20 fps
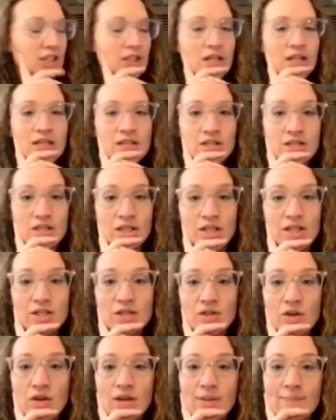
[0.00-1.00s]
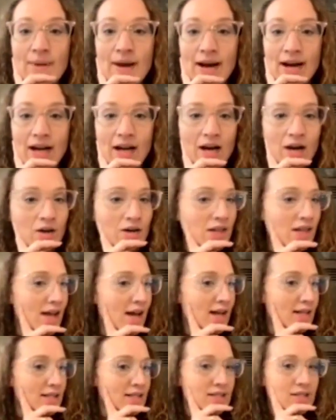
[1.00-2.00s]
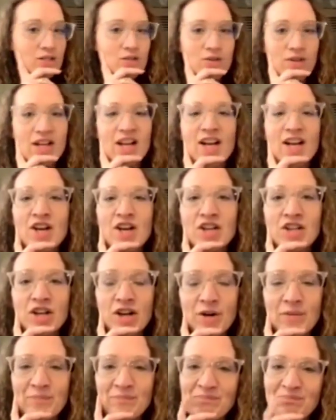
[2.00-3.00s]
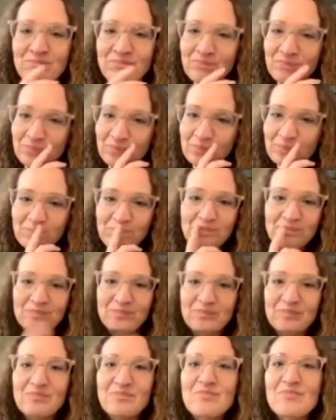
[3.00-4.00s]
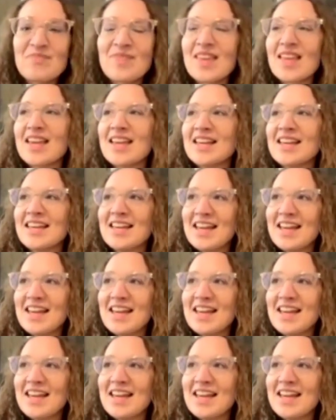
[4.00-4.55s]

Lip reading: just gonna slowly back out of that situation, and I don't see that tension exploding.